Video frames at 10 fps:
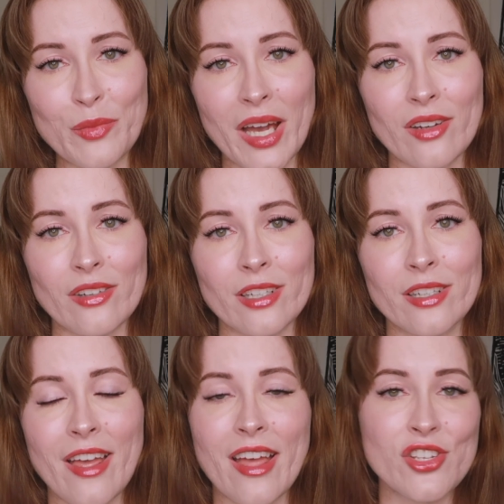back on
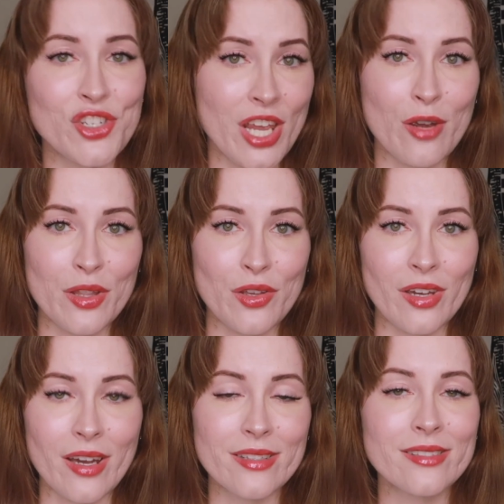and share with you
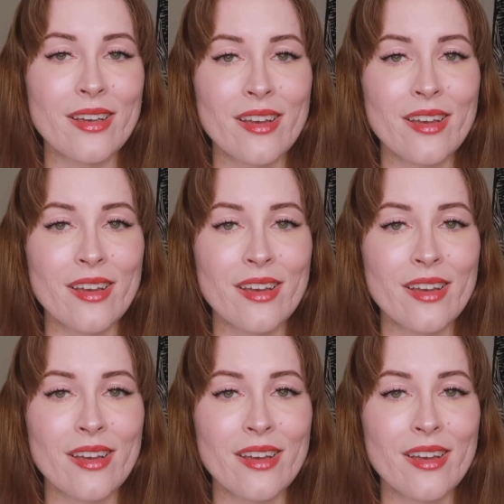guys.